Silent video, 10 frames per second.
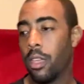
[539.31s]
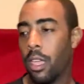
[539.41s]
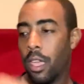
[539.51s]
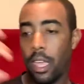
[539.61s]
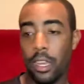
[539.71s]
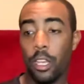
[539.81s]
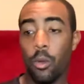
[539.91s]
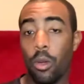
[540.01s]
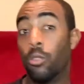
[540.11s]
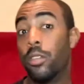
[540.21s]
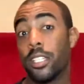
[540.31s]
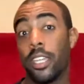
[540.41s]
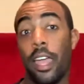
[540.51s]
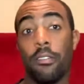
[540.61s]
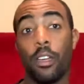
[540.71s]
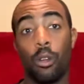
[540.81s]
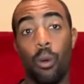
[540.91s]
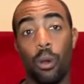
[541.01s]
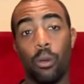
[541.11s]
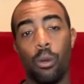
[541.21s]
And anyone who doesn't have the
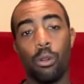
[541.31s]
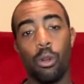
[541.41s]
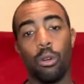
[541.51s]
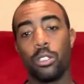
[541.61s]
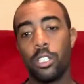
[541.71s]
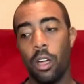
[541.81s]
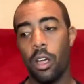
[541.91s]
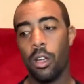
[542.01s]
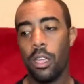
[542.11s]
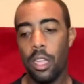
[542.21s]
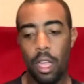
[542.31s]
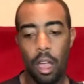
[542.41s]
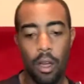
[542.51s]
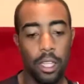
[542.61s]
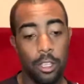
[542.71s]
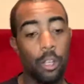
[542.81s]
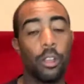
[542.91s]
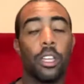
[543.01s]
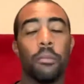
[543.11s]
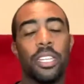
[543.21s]
quote-unquote gold star, all right, you're going to
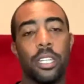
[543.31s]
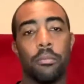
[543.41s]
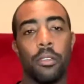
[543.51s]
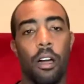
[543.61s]
be shipped off